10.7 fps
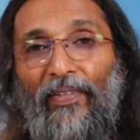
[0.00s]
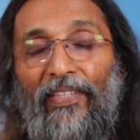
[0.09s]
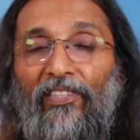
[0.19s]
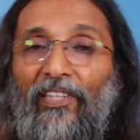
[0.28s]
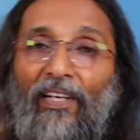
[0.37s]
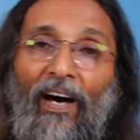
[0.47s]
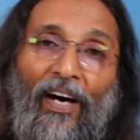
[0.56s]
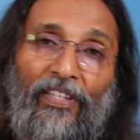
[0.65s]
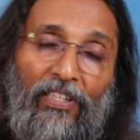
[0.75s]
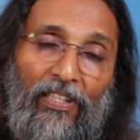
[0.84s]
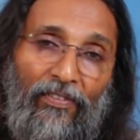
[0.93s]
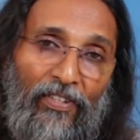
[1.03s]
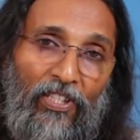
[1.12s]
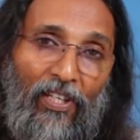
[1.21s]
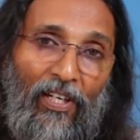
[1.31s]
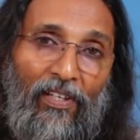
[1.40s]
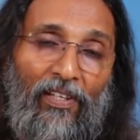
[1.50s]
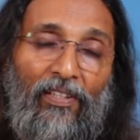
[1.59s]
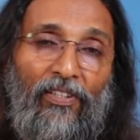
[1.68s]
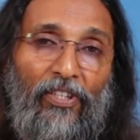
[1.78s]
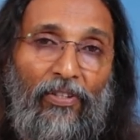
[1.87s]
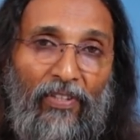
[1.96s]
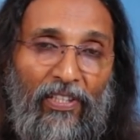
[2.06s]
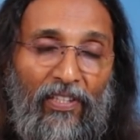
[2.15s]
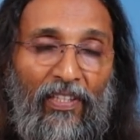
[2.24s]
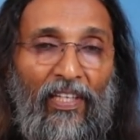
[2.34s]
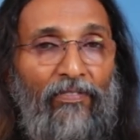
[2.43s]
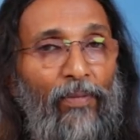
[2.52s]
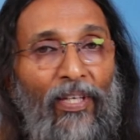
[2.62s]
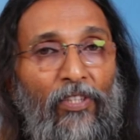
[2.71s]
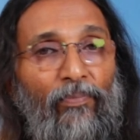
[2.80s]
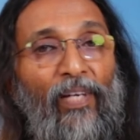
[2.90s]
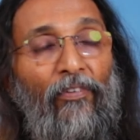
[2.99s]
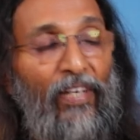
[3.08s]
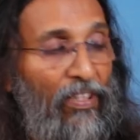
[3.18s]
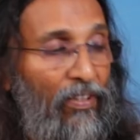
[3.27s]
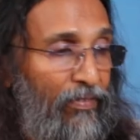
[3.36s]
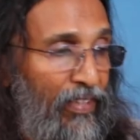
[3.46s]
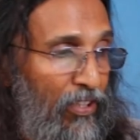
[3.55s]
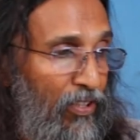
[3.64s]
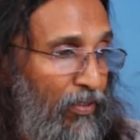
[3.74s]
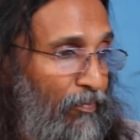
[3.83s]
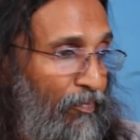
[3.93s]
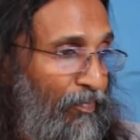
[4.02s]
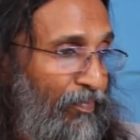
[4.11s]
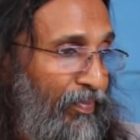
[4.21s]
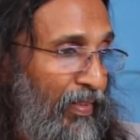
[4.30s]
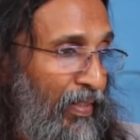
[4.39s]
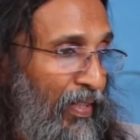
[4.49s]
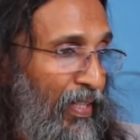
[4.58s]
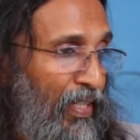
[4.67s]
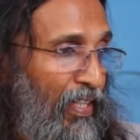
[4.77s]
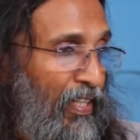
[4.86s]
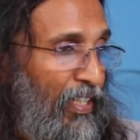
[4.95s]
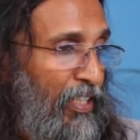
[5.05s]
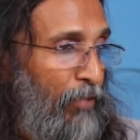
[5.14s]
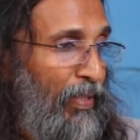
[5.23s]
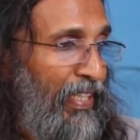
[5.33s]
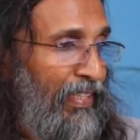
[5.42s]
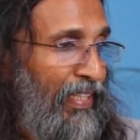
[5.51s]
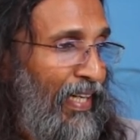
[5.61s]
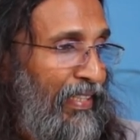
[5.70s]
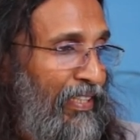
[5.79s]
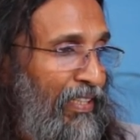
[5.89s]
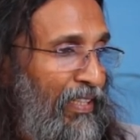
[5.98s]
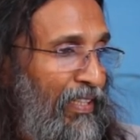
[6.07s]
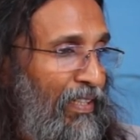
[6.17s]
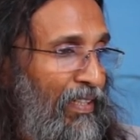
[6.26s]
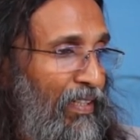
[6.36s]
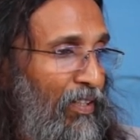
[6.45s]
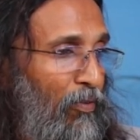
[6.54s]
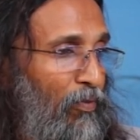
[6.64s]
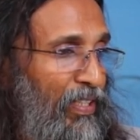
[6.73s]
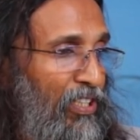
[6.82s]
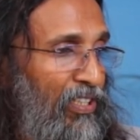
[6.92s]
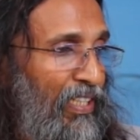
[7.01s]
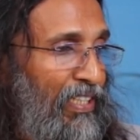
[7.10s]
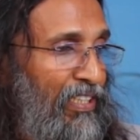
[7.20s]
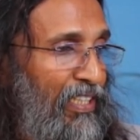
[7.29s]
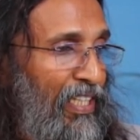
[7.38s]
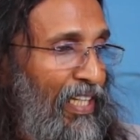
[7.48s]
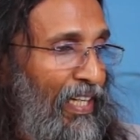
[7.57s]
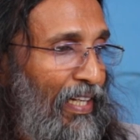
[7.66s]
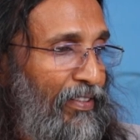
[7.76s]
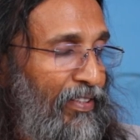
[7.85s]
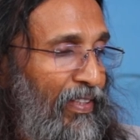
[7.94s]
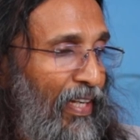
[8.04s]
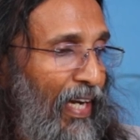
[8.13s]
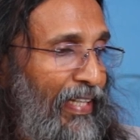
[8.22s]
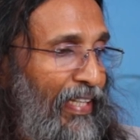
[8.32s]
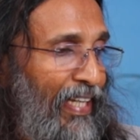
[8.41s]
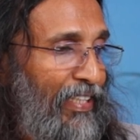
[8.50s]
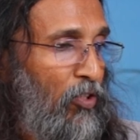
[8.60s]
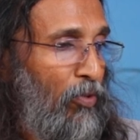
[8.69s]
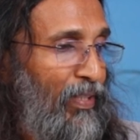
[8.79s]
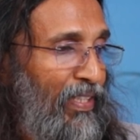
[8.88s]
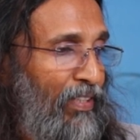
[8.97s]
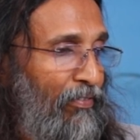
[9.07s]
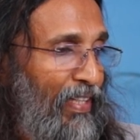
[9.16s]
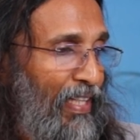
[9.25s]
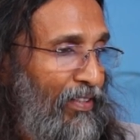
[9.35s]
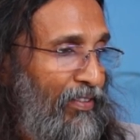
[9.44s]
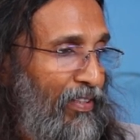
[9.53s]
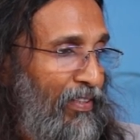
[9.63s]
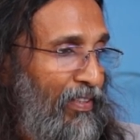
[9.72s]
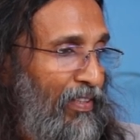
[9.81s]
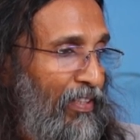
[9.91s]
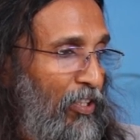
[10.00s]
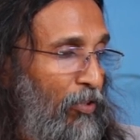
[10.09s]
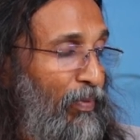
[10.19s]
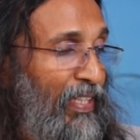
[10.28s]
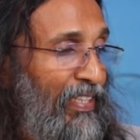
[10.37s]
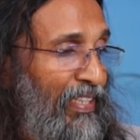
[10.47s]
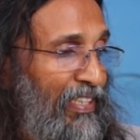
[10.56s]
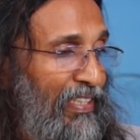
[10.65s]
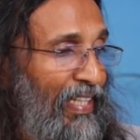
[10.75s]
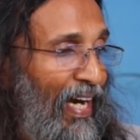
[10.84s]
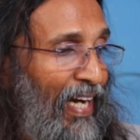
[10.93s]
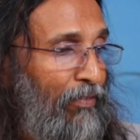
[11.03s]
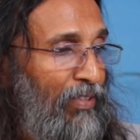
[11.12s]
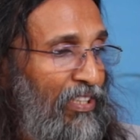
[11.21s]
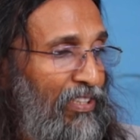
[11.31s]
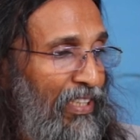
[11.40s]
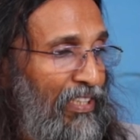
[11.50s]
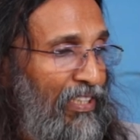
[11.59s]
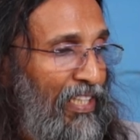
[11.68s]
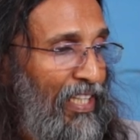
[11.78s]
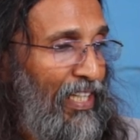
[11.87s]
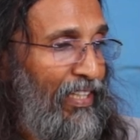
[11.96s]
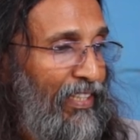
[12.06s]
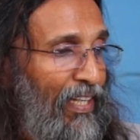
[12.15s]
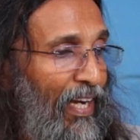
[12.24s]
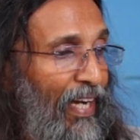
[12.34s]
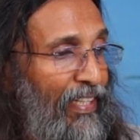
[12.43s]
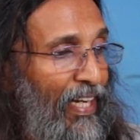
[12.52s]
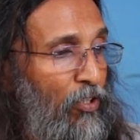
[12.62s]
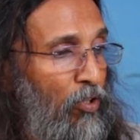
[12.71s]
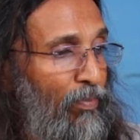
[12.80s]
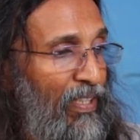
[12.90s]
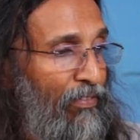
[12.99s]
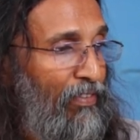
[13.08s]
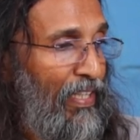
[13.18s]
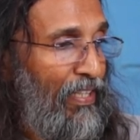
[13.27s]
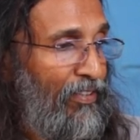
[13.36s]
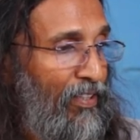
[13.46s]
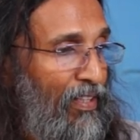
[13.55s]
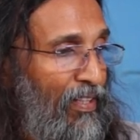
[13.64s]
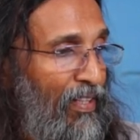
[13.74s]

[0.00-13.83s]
It is an artificial division, and we must be aware of it. Spirit, that which is concealed and has to be revealed. Spirit is that which is concealed and has to be revealed.